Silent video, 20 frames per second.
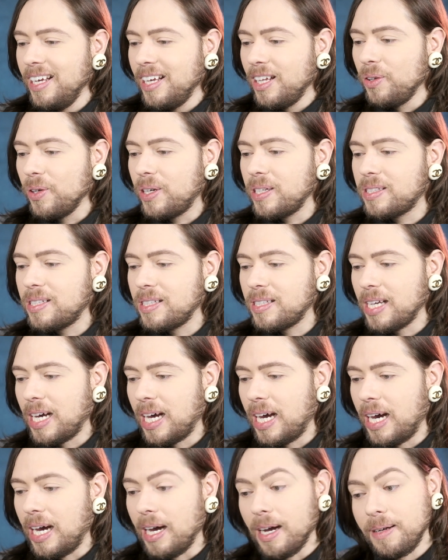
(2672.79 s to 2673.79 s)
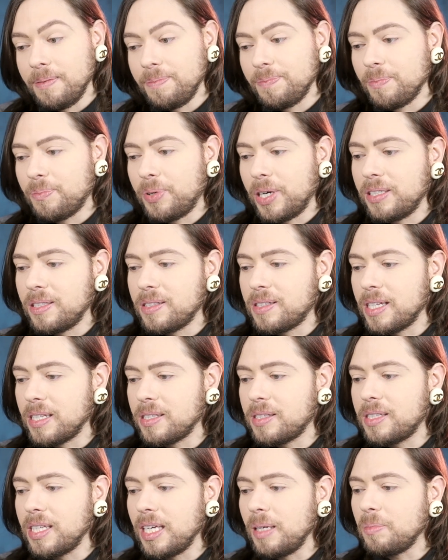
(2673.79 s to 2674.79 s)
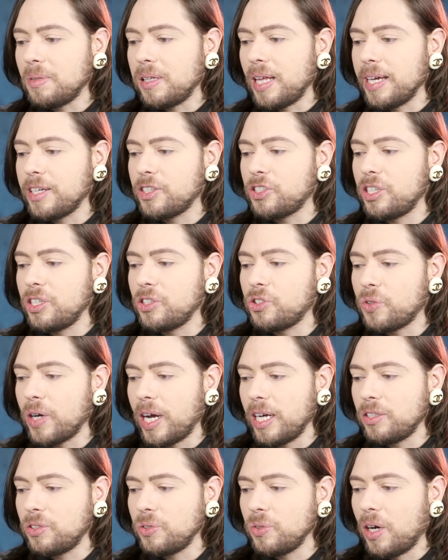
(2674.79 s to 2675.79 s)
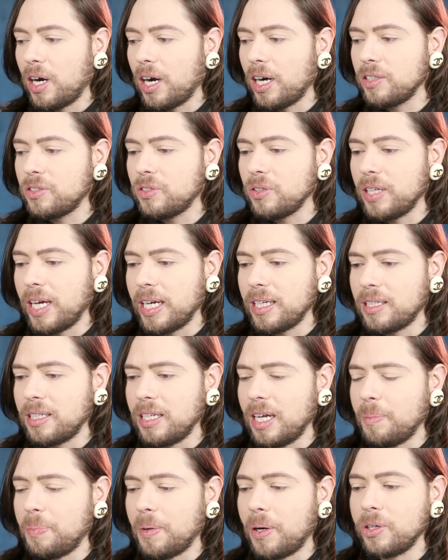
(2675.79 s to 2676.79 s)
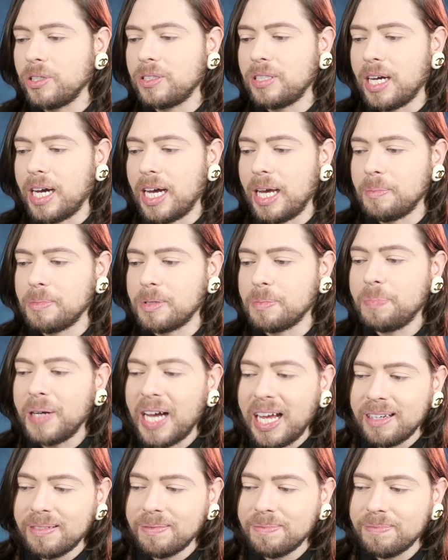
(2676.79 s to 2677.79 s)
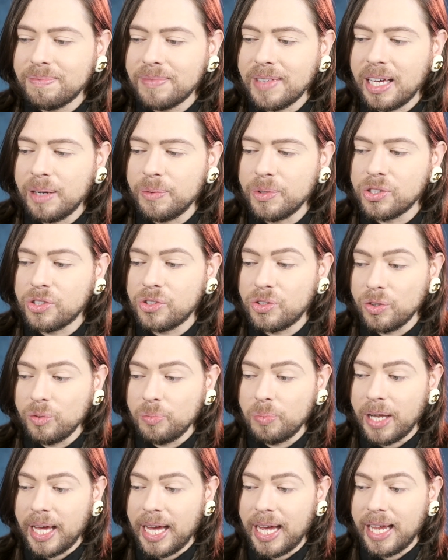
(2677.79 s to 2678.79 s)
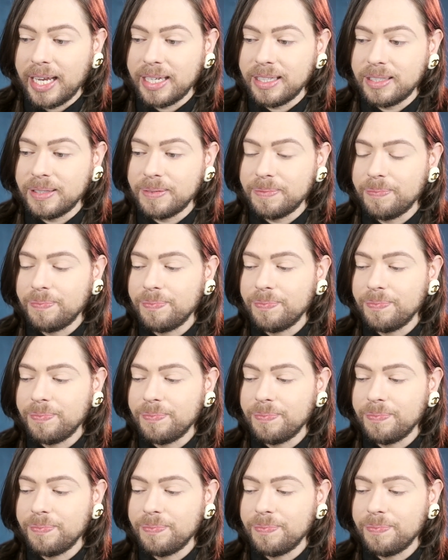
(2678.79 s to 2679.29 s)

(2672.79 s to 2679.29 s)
Lucas says, haha. Brendan says, seemed like she tried too hard to lighten up our times, but it was too bland.